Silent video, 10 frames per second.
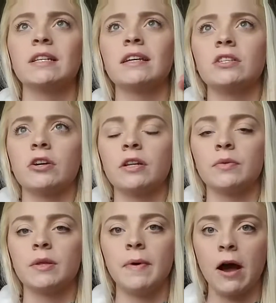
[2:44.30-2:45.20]
started
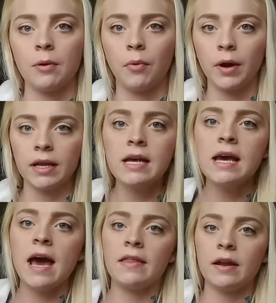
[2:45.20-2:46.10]
with the PowerPoint,
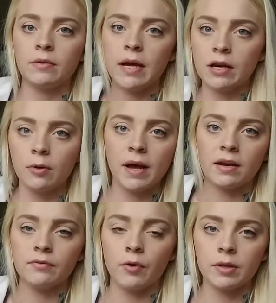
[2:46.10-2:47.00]
and then I would kind of go back
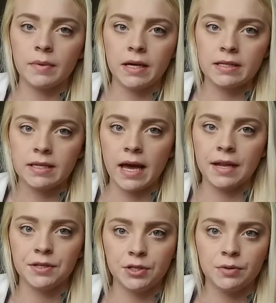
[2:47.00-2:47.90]
and forth because they
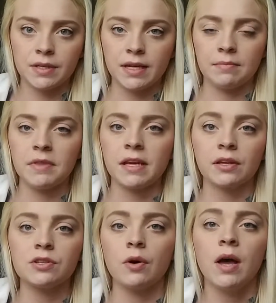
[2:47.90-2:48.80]
had to do it the same thing.
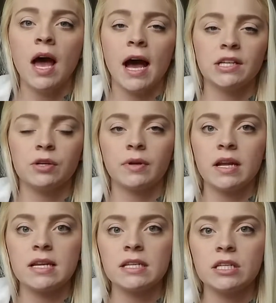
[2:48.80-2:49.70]
So I took what I
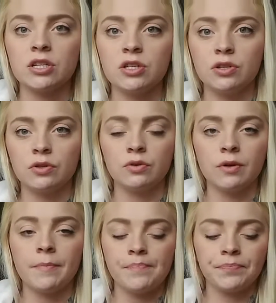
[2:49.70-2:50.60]
needed to
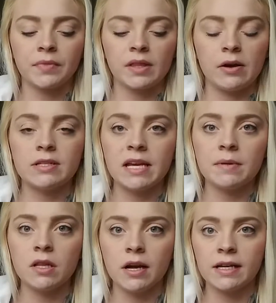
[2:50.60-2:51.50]
do that would take me
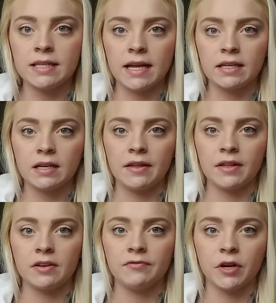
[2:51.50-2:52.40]
longest. I got that
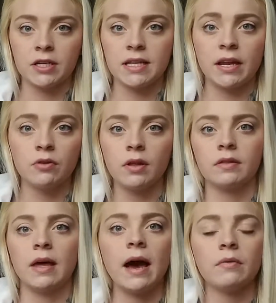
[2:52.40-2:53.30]
done first. I knew
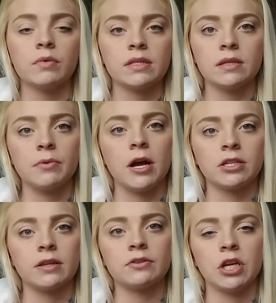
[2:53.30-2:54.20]
that was the project
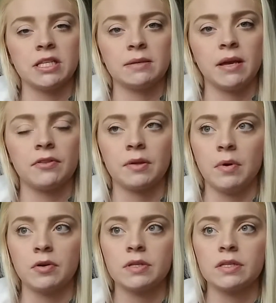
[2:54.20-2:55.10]
that was stressing me out the
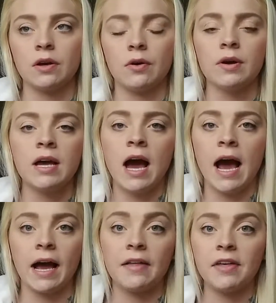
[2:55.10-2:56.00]
most. So
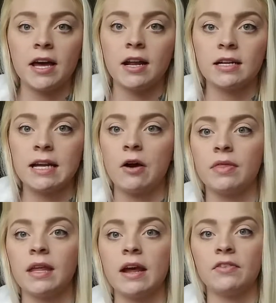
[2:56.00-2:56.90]
I got that knocked out,
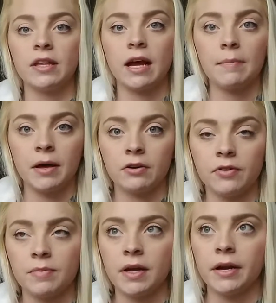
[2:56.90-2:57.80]
and then everything got better
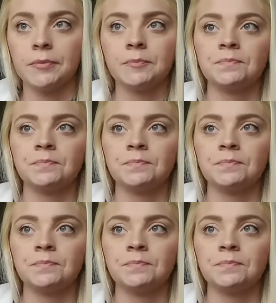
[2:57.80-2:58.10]
from there.